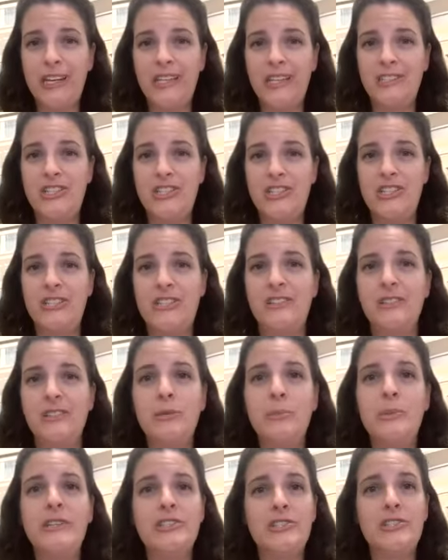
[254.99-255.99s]
It's just a
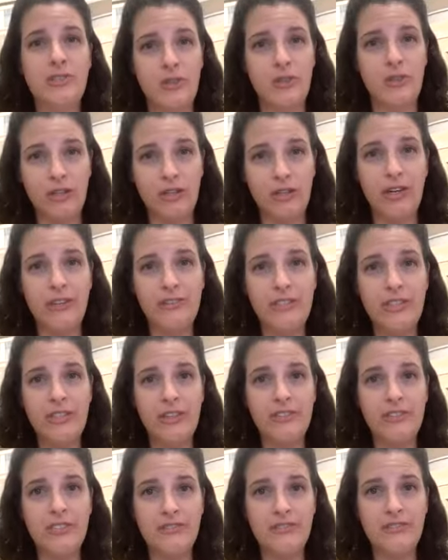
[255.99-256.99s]
little bit stronger of a
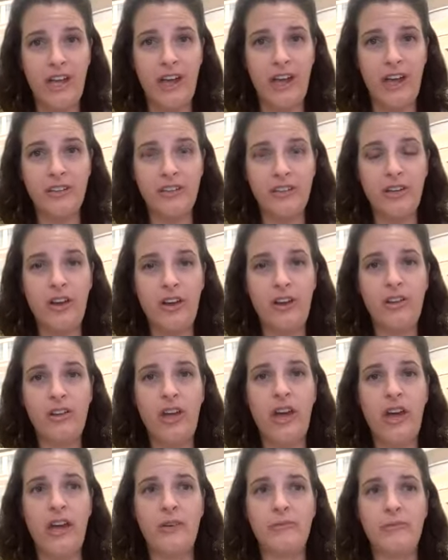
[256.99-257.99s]
dose of Tylenol.
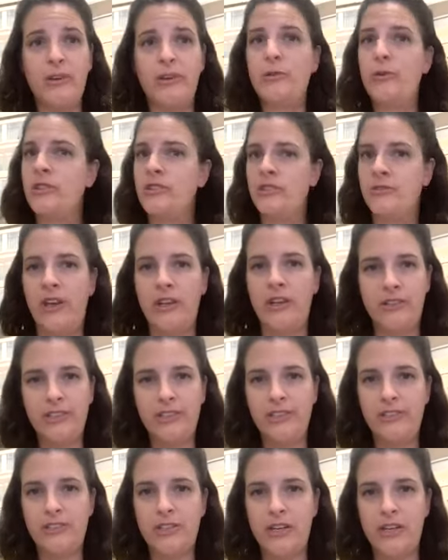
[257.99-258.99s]
Of course, follow the
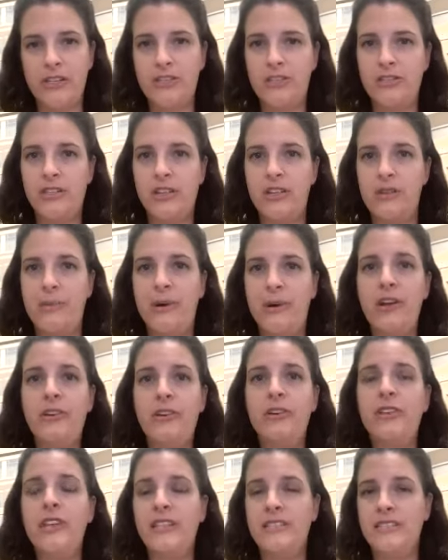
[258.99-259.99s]
instructions on the
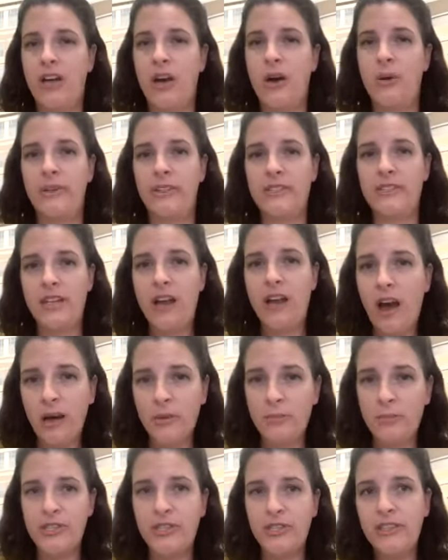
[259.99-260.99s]
bottle. That's always an
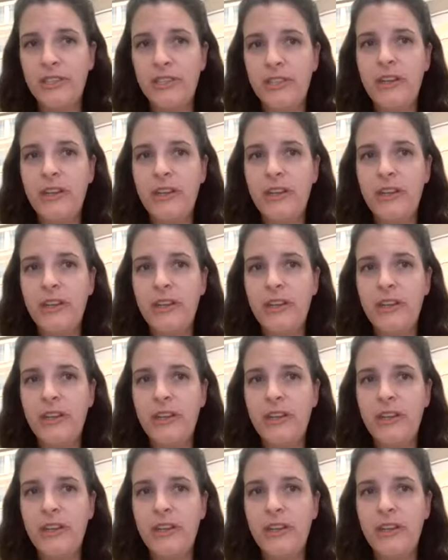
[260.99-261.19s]
option.